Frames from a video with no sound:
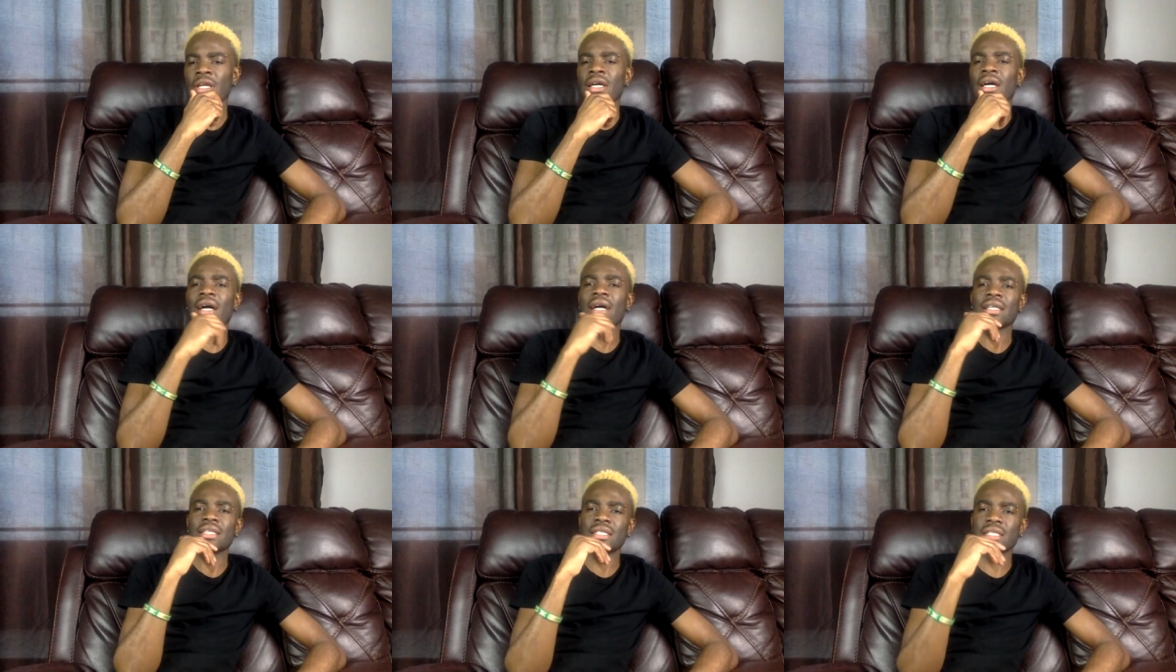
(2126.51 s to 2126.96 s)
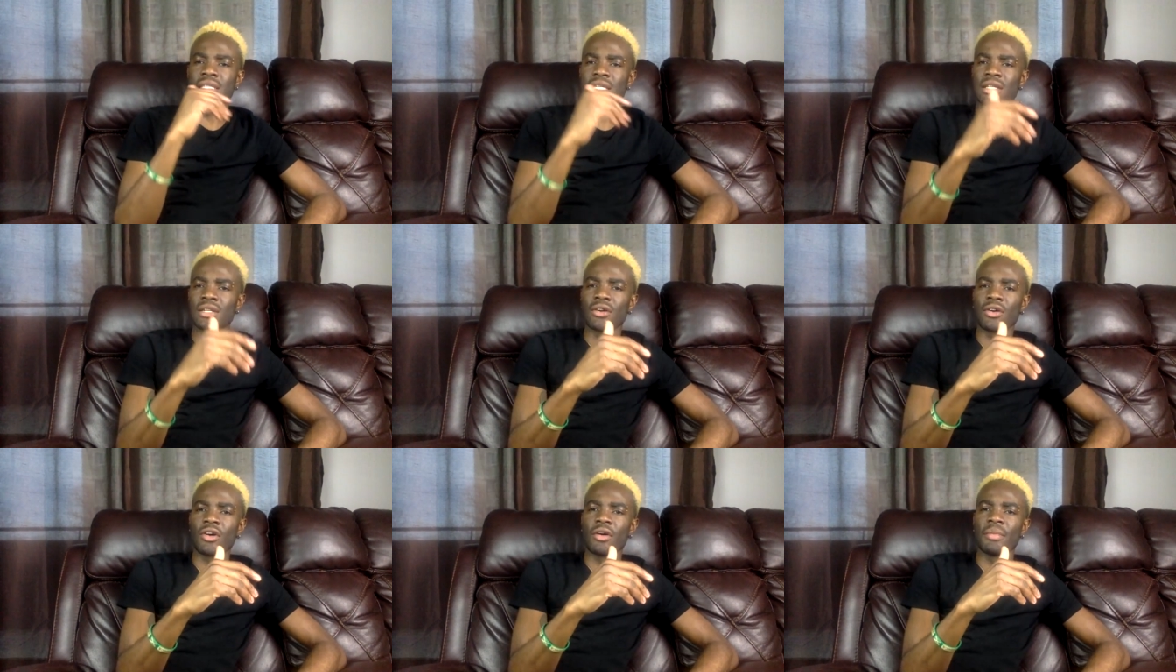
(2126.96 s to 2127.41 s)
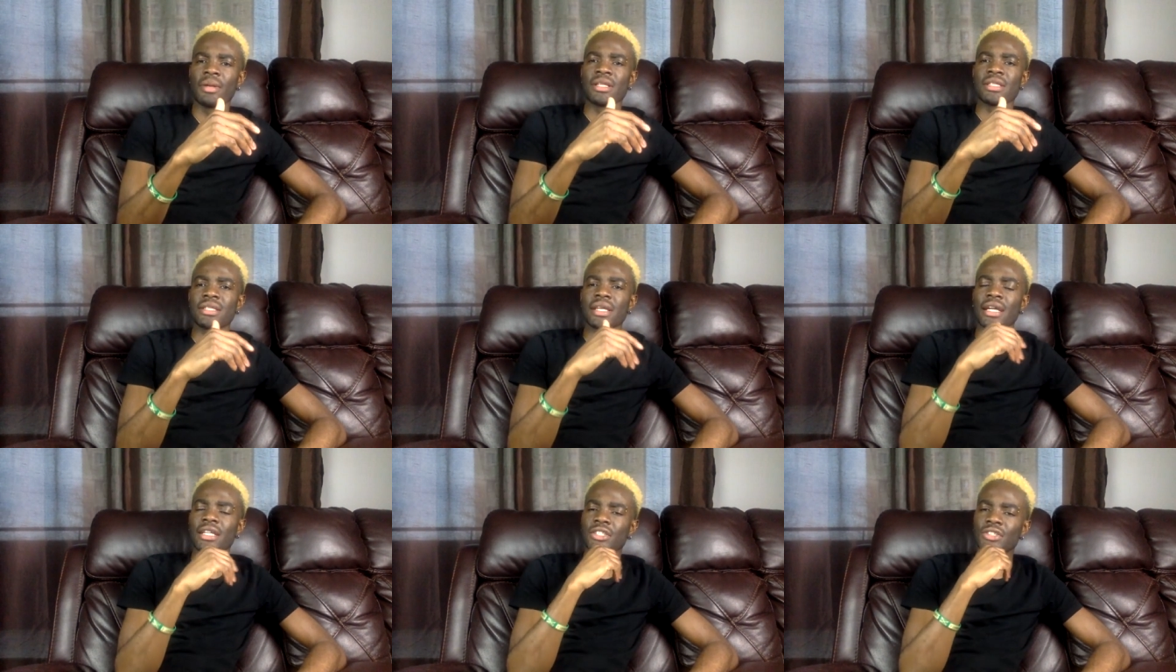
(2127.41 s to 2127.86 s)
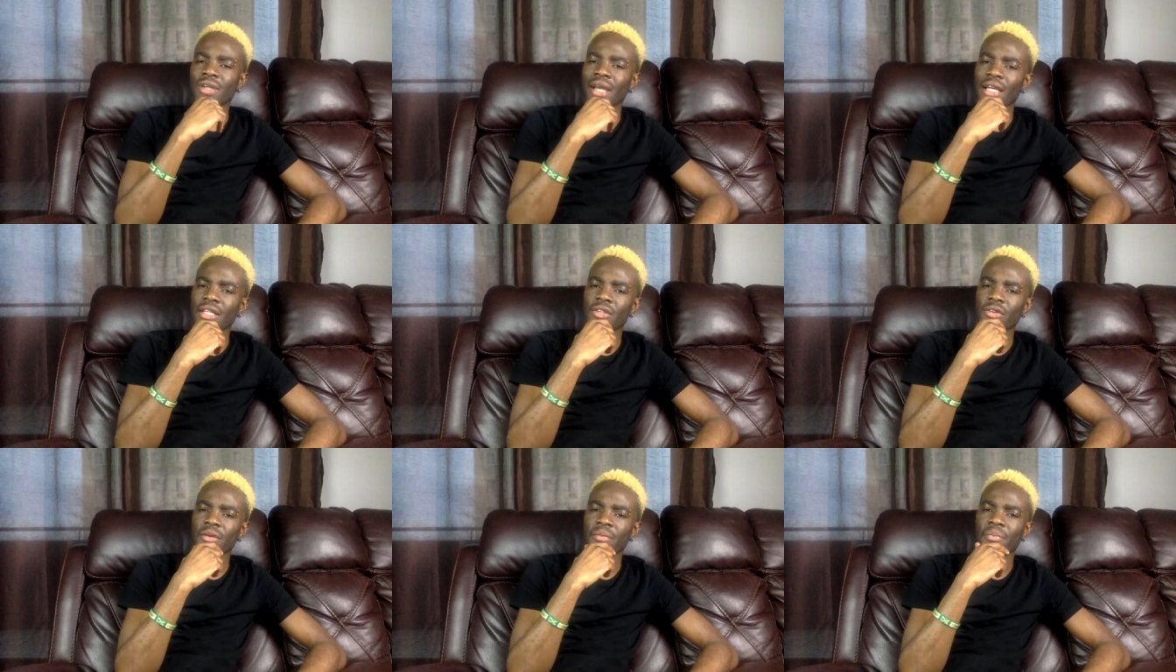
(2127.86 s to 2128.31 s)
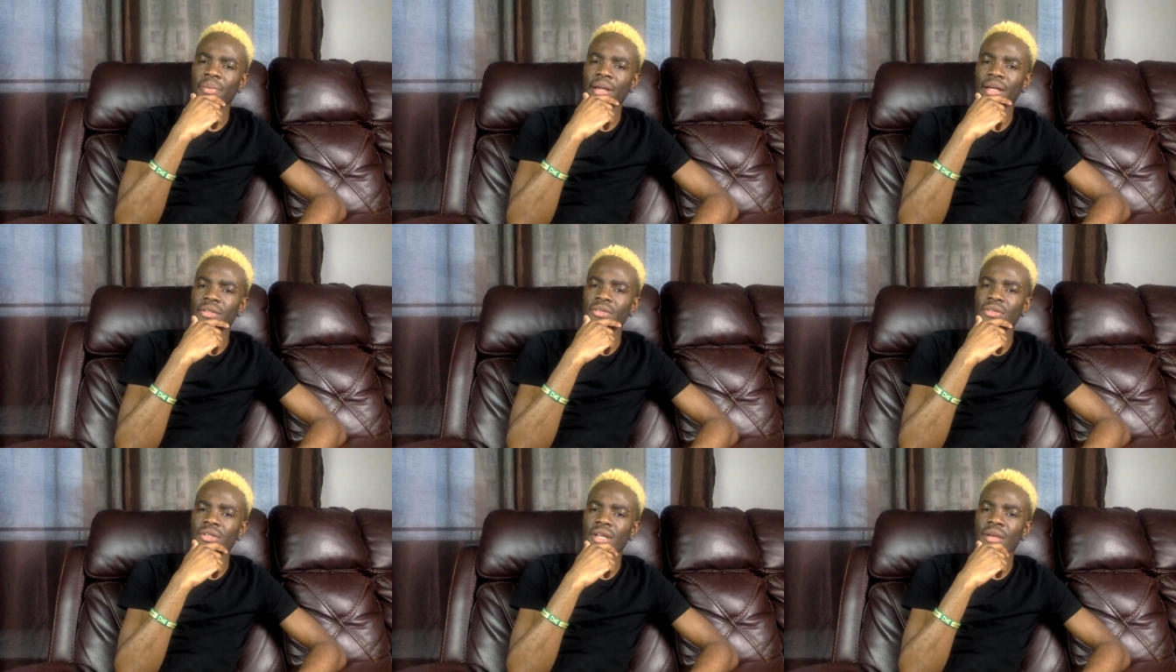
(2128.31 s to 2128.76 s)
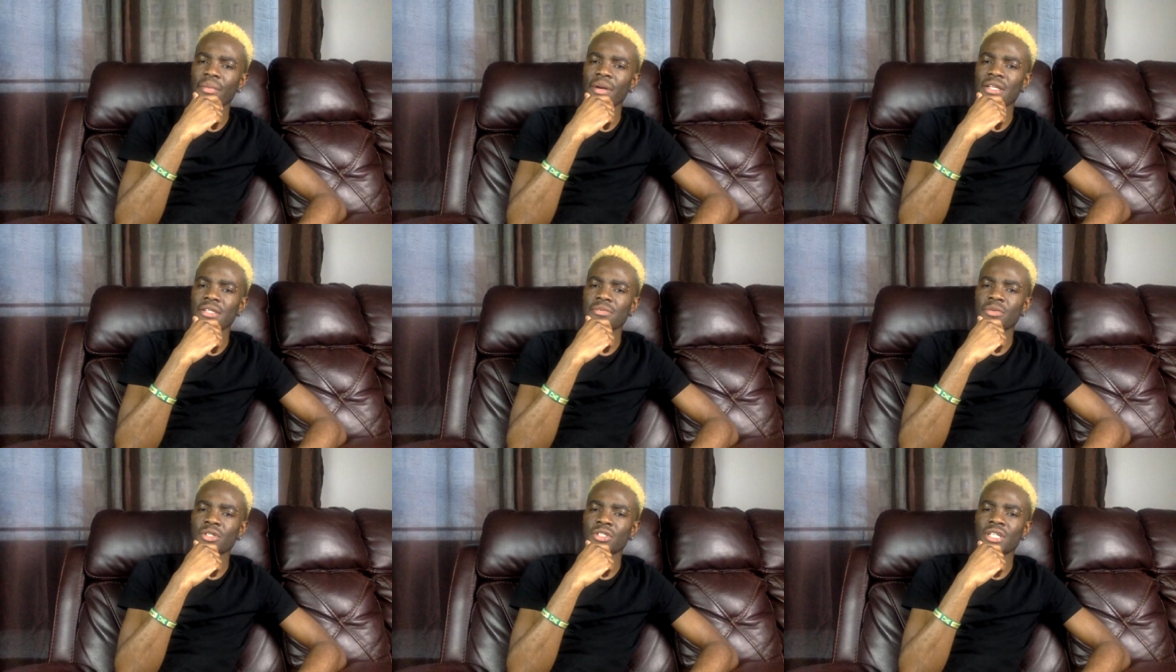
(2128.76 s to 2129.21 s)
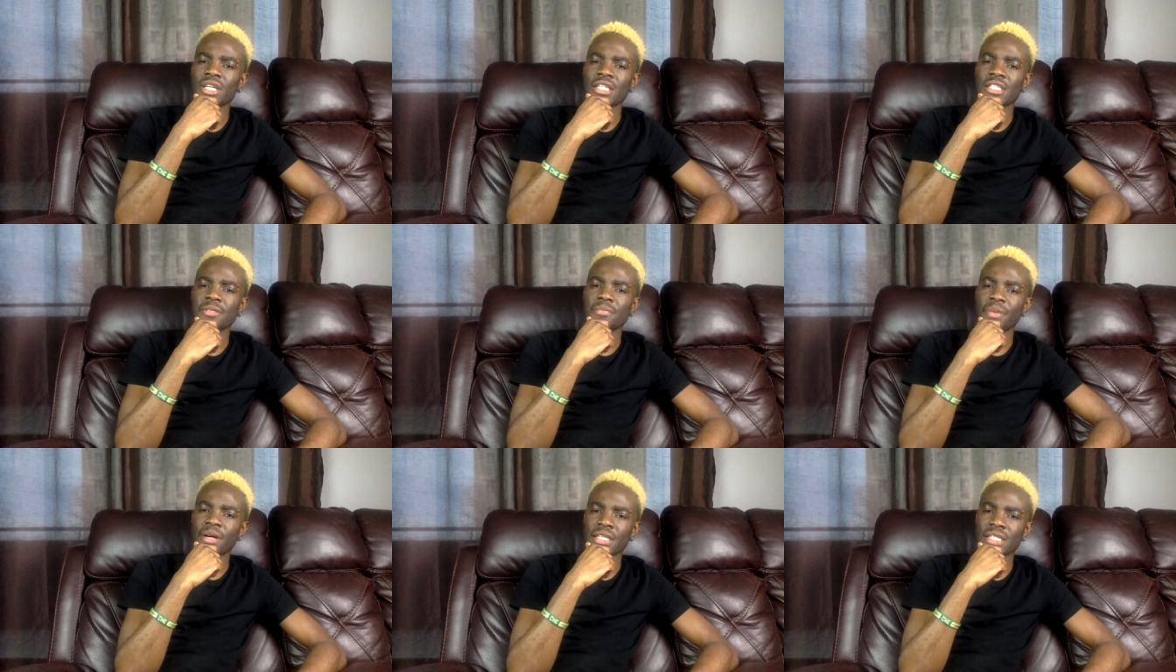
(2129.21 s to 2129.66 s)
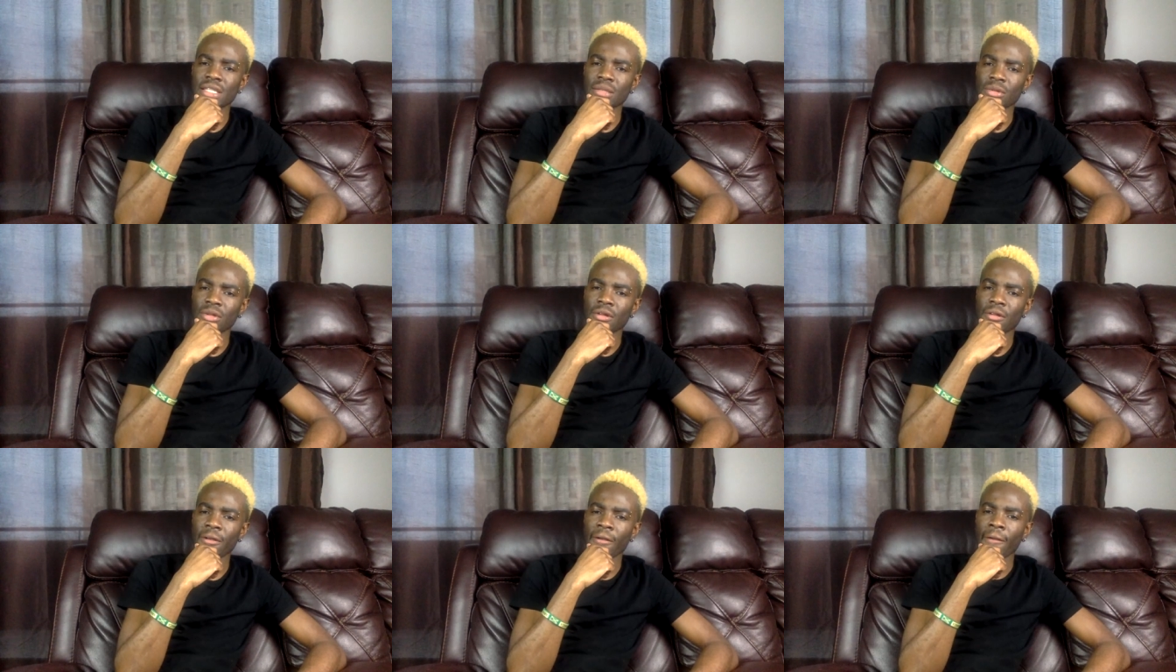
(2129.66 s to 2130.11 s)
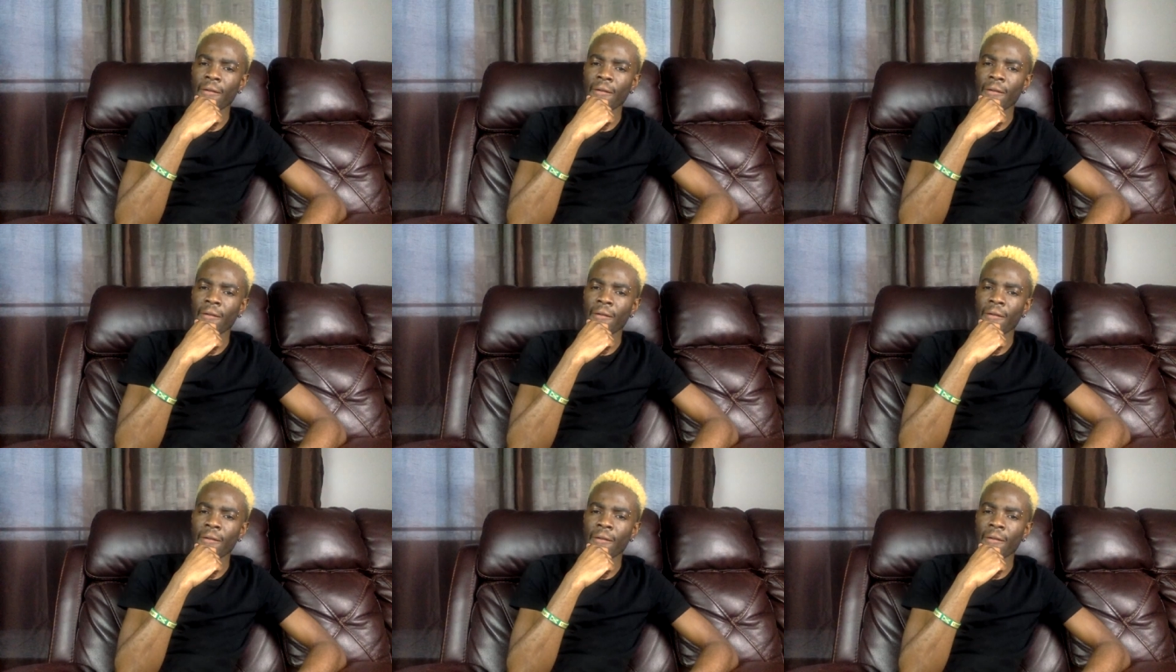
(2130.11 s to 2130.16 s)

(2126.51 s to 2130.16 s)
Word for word: I see the comments. I try to reply to them as much as possible.